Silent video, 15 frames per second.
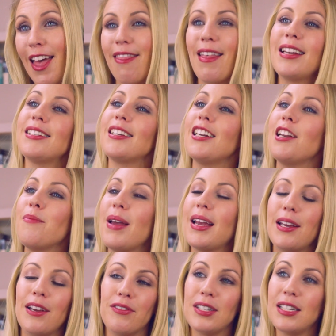That's going to
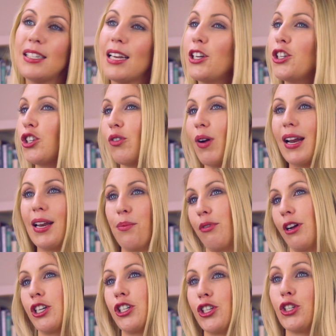give such a great
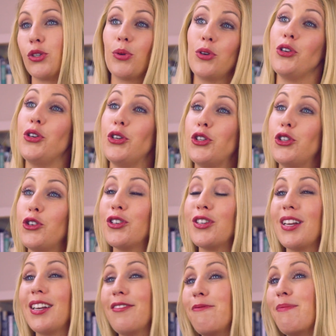impression to a new student
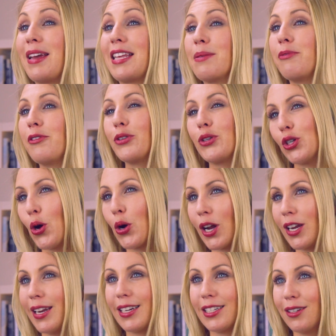and make them feel so
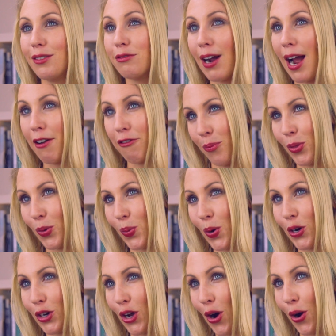connected right from the
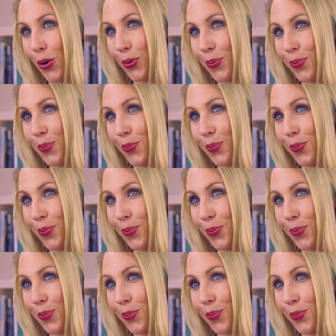word go.